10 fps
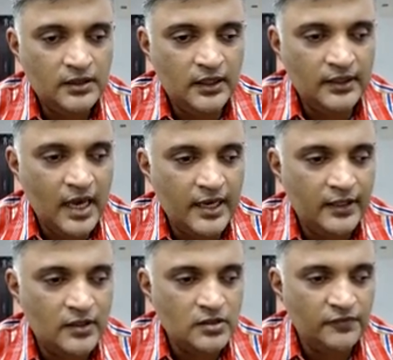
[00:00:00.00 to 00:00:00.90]
the
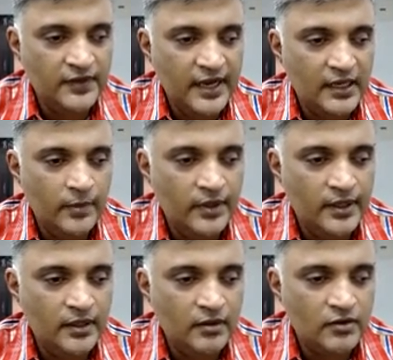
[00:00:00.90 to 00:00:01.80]
directors of Take
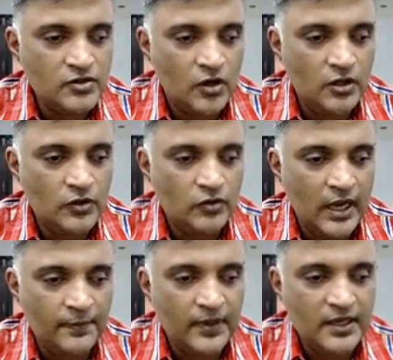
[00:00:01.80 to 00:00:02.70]
Limited resolved to
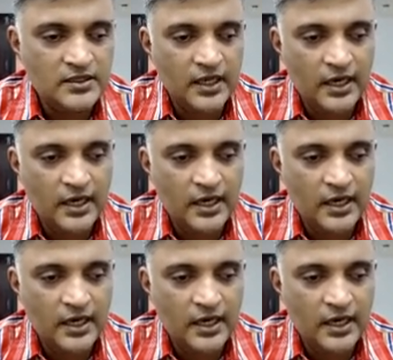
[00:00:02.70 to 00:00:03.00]
capitalize the